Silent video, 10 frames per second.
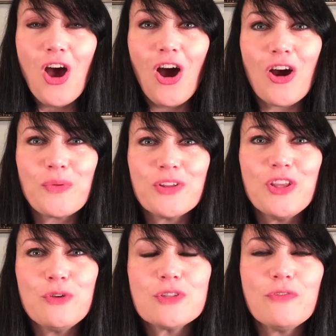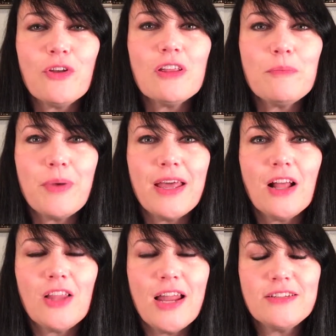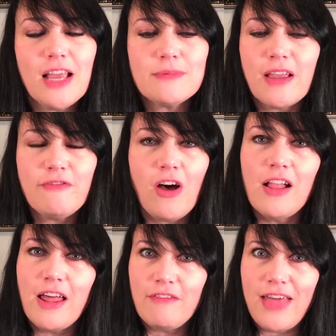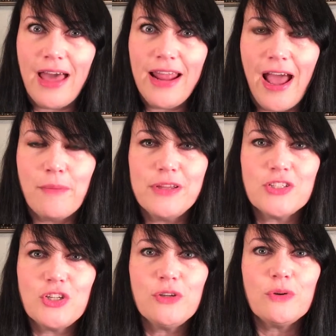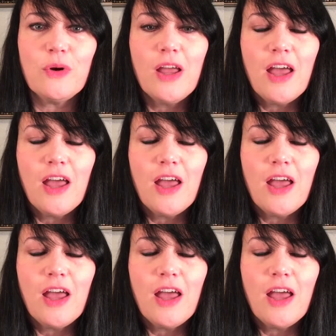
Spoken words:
are really useful, but a lot of times I fall out of that habit too.